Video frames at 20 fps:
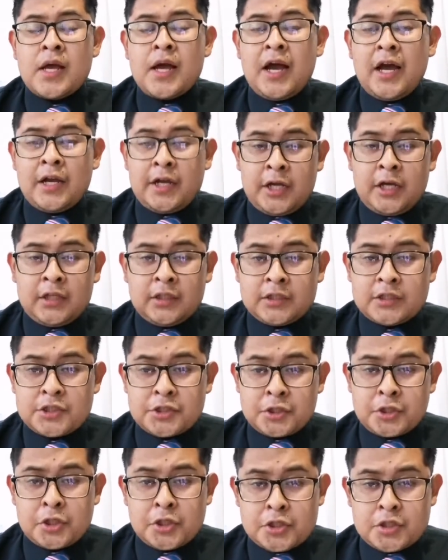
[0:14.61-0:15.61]
an
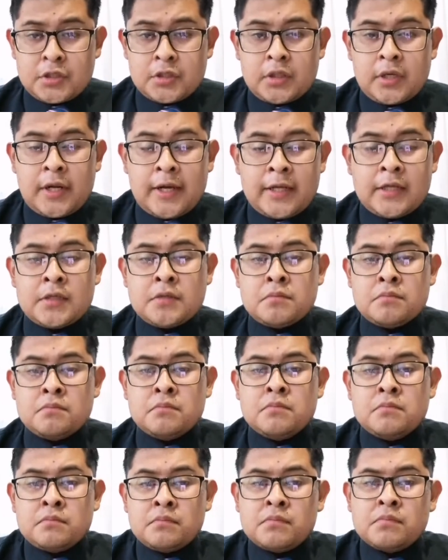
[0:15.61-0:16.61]
English teacher,
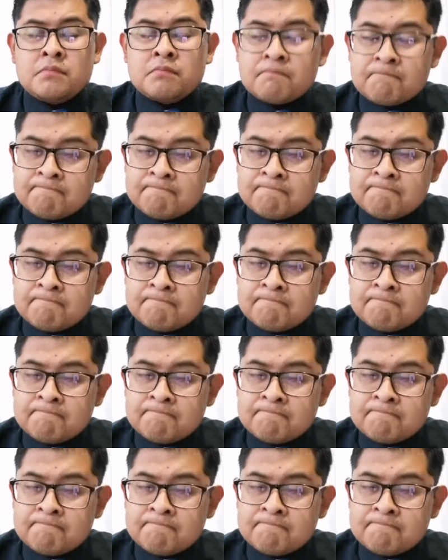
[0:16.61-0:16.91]
and